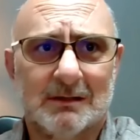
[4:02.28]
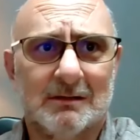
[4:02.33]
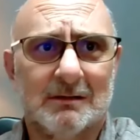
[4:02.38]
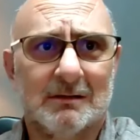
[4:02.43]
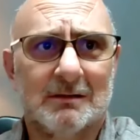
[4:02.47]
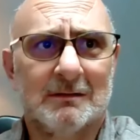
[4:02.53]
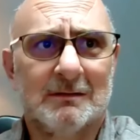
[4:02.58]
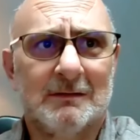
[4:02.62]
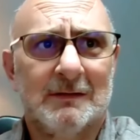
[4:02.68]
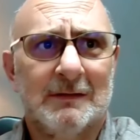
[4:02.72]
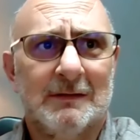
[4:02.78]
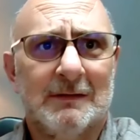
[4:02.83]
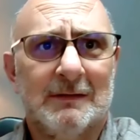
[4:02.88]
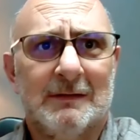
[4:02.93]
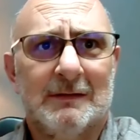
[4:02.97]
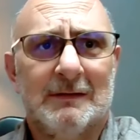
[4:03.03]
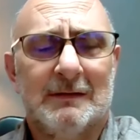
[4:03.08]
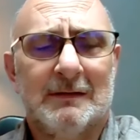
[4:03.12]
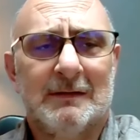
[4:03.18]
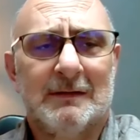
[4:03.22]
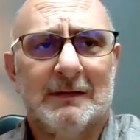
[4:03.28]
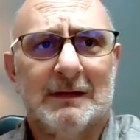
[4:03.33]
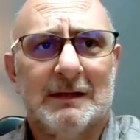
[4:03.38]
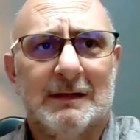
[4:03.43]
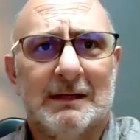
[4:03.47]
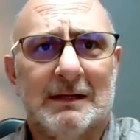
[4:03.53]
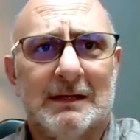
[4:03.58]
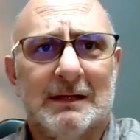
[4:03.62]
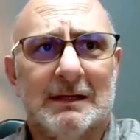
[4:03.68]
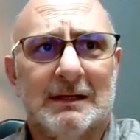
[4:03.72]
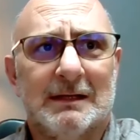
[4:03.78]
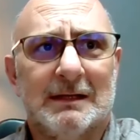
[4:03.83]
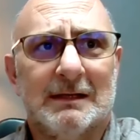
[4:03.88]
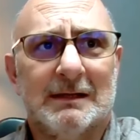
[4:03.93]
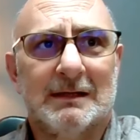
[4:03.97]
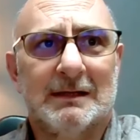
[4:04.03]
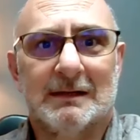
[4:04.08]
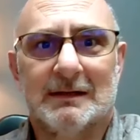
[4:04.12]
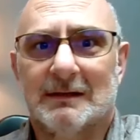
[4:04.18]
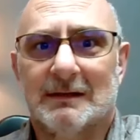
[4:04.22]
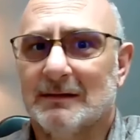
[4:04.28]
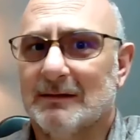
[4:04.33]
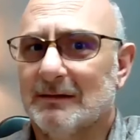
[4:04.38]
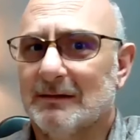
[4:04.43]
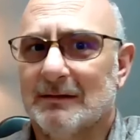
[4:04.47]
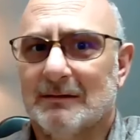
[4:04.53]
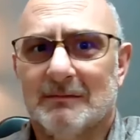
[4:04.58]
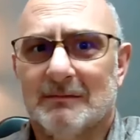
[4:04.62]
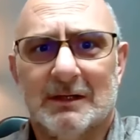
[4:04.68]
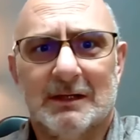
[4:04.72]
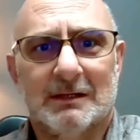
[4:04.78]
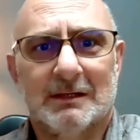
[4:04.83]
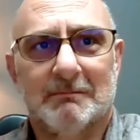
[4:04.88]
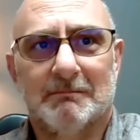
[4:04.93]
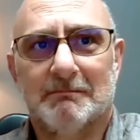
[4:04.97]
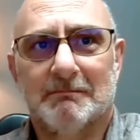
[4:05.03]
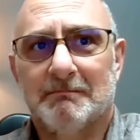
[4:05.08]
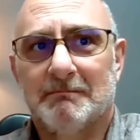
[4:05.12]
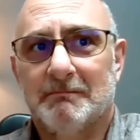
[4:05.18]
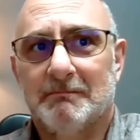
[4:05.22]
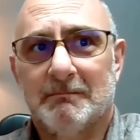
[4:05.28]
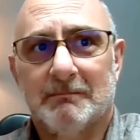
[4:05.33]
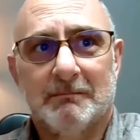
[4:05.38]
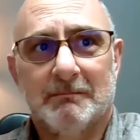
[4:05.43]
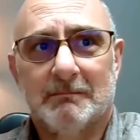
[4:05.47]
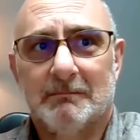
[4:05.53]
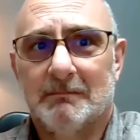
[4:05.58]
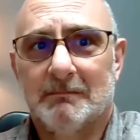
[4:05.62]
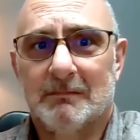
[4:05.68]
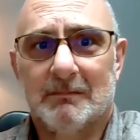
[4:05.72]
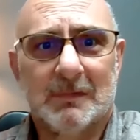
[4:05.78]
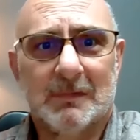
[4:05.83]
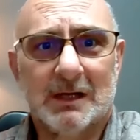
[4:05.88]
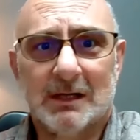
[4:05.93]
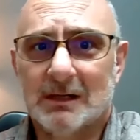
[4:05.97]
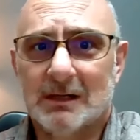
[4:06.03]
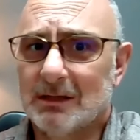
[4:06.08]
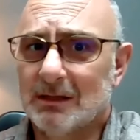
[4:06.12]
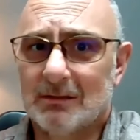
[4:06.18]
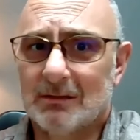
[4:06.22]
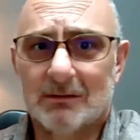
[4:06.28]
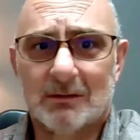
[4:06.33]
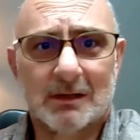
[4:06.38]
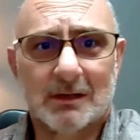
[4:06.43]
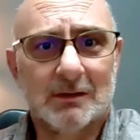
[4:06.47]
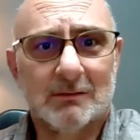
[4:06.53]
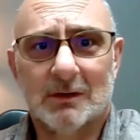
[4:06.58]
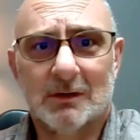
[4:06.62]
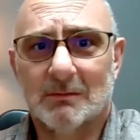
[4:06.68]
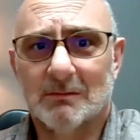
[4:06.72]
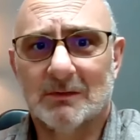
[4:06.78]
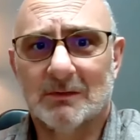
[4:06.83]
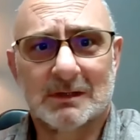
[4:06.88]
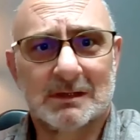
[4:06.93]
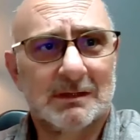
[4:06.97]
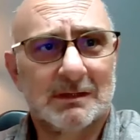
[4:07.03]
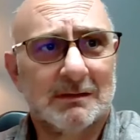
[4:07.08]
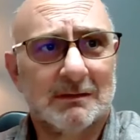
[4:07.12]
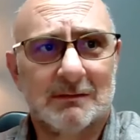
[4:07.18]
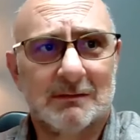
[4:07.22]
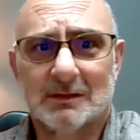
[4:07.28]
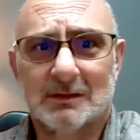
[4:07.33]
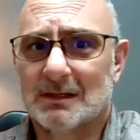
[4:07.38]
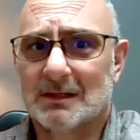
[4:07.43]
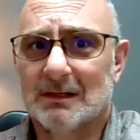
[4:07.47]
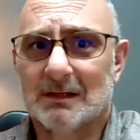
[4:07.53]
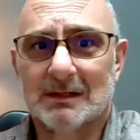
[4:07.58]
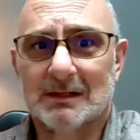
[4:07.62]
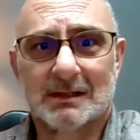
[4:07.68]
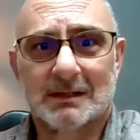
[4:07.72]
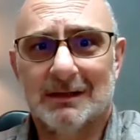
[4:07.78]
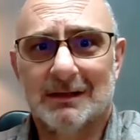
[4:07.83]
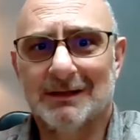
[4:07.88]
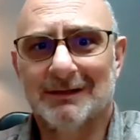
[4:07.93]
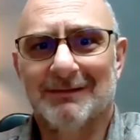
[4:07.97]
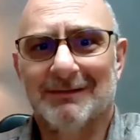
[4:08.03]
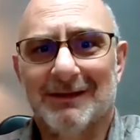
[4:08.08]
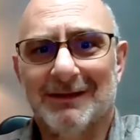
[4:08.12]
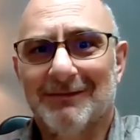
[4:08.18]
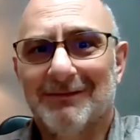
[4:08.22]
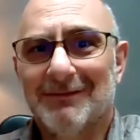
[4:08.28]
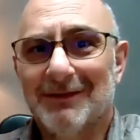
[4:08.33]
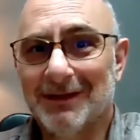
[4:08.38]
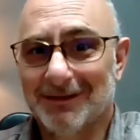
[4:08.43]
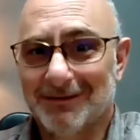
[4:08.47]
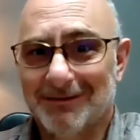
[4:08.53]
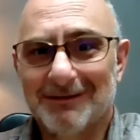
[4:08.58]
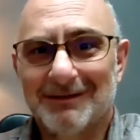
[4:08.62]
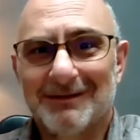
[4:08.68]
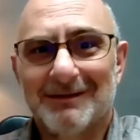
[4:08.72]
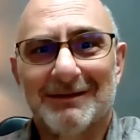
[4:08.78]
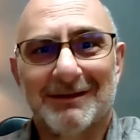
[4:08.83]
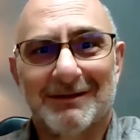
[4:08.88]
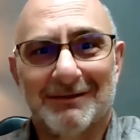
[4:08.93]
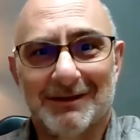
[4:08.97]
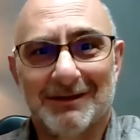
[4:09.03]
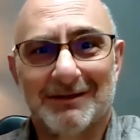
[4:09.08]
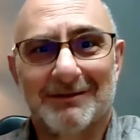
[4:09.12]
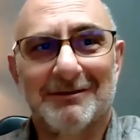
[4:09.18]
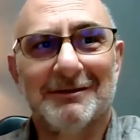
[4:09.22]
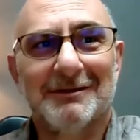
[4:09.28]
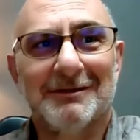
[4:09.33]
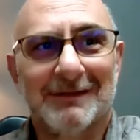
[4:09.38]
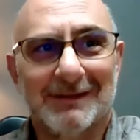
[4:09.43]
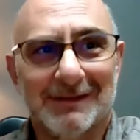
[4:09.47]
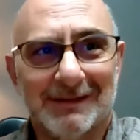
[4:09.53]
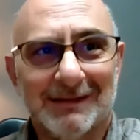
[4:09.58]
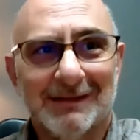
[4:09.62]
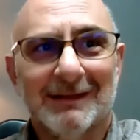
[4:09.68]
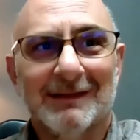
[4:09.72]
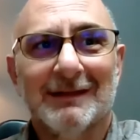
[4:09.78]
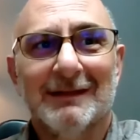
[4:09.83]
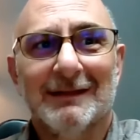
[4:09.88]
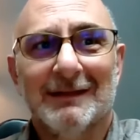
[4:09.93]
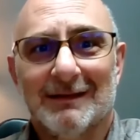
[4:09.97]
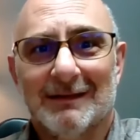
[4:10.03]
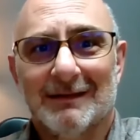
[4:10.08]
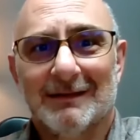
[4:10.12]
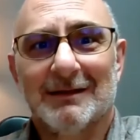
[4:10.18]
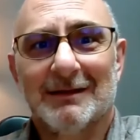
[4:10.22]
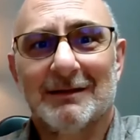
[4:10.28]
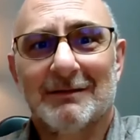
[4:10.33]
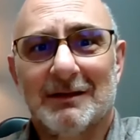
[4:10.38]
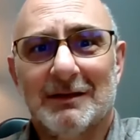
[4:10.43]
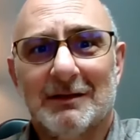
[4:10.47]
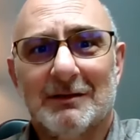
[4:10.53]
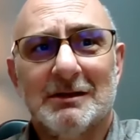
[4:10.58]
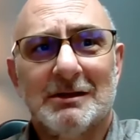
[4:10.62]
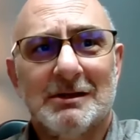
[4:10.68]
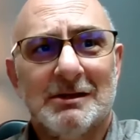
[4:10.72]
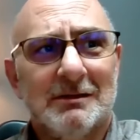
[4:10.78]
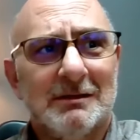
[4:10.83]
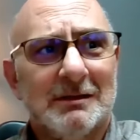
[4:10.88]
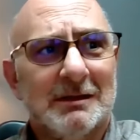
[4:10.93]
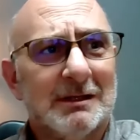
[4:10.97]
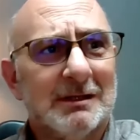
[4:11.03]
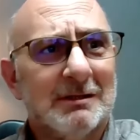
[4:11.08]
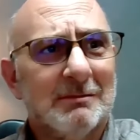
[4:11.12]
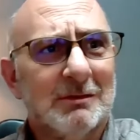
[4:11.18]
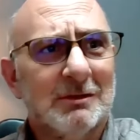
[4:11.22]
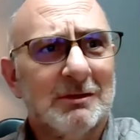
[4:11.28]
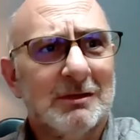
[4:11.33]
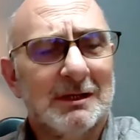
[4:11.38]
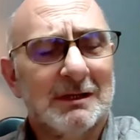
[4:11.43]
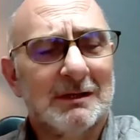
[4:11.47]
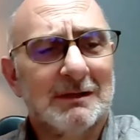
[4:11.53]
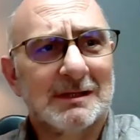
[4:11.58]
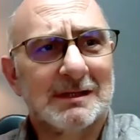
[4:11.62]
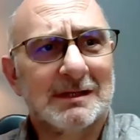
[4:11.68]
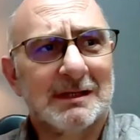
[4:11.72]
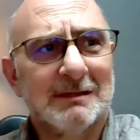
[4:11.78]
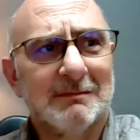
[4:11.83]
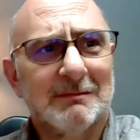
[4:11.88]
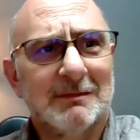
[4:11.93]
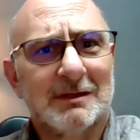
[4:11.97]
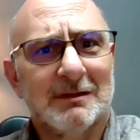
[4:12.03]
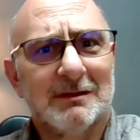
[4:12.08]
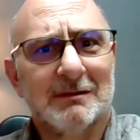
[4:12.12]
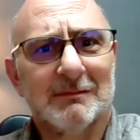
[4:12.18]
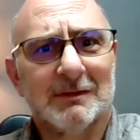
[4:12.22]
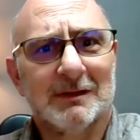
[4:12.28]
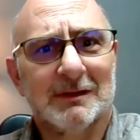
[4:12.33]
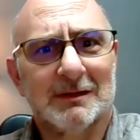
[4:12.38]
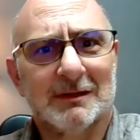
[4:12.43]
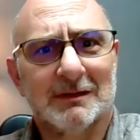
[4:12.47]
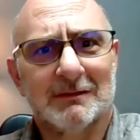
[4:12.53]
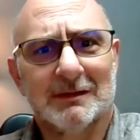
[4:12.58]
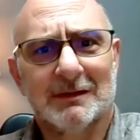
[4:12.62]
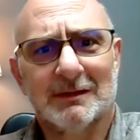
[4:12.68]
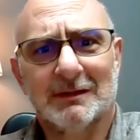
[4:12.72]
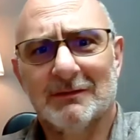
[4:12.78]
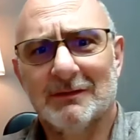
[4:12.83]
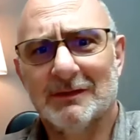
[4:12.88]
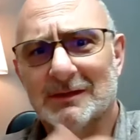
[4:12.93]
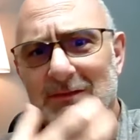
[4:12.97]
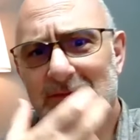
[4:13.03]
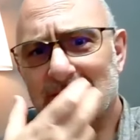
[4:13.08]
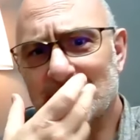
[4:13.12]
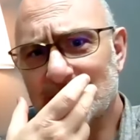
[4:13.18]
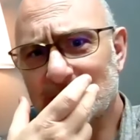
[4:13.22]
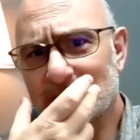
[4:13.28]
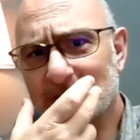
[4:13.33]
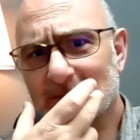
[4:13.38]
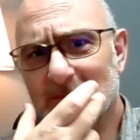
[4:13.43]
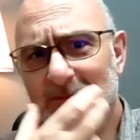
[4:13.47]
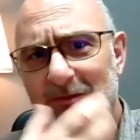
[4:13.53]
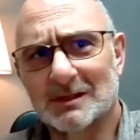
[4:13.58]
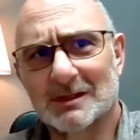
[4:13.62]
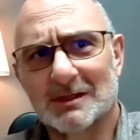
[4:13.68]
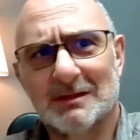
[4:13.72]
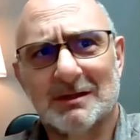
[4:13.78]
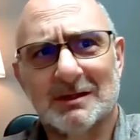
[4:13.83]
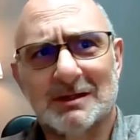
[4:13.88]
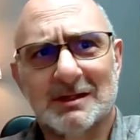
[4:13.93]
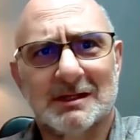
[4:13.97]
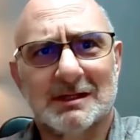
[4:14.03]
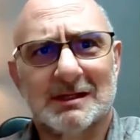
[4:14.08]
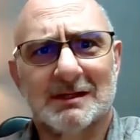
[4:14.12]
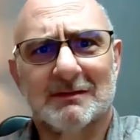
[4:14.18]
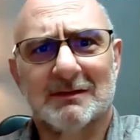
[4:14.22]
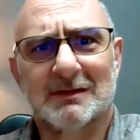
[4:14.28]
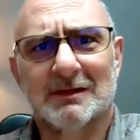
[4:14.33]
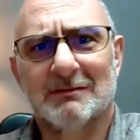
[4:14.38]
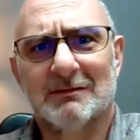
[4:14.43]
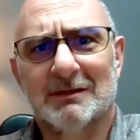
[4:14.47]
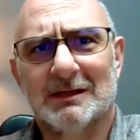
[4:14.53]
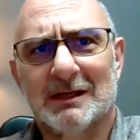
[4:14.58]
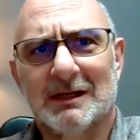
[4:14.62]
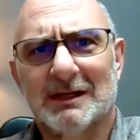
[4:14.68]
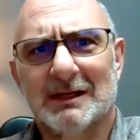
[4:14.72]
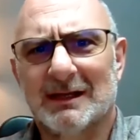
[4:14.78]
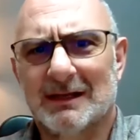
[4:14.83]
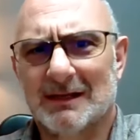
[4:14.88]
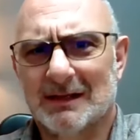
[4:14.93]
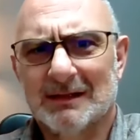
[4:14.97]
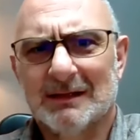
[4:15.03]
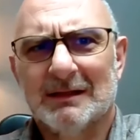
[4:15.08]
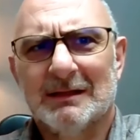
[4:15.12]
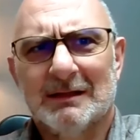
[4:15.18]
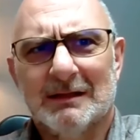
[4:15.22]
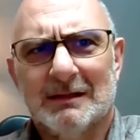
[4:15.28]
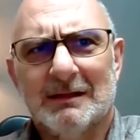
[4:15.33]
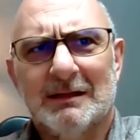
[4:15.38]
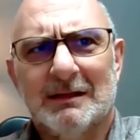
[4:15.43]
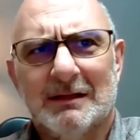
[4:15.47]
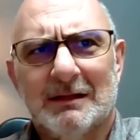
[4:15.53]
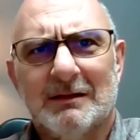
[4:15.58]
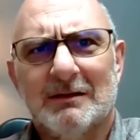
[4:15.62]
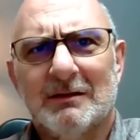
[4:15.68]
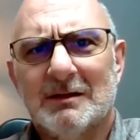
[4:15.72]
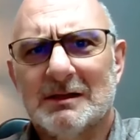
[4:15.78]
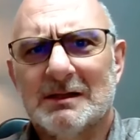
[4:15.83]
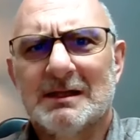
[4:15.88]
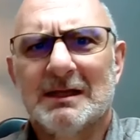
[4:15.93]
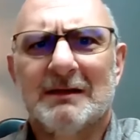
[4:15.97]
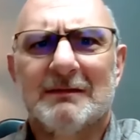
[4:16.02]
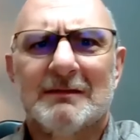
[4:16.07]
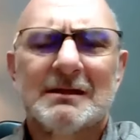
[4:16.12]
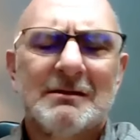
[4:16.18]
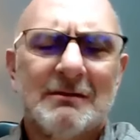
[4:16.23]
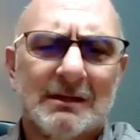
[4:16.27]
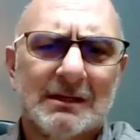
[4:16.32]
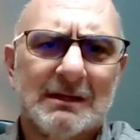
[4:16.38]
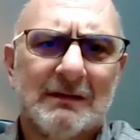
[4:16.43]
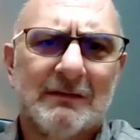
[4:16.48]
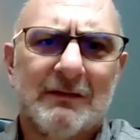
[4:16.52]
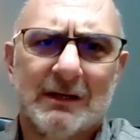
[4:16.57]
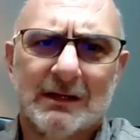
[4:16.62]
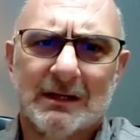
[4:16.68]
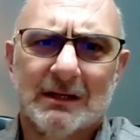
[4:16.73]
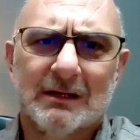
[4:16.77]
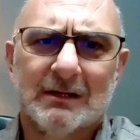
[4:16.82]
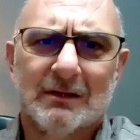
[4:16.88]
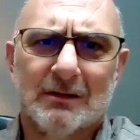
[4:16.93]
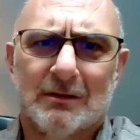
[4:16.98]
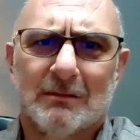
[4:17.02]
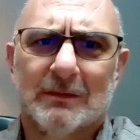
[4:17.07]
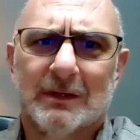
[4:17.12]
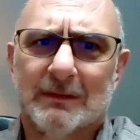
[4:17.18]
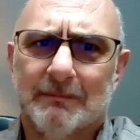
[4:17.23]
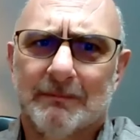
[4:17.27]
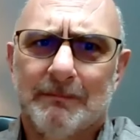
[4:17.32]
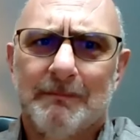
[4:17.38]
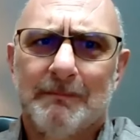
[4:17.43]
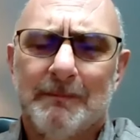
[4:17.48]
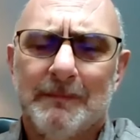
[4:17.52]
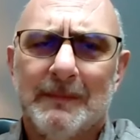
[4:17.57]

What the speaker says: I don't know. And man, mainly looking women, those guys. They looked like they could shoot and moor at the same time. They had these vicious moustaches. They were like, you could see this was a fighting army.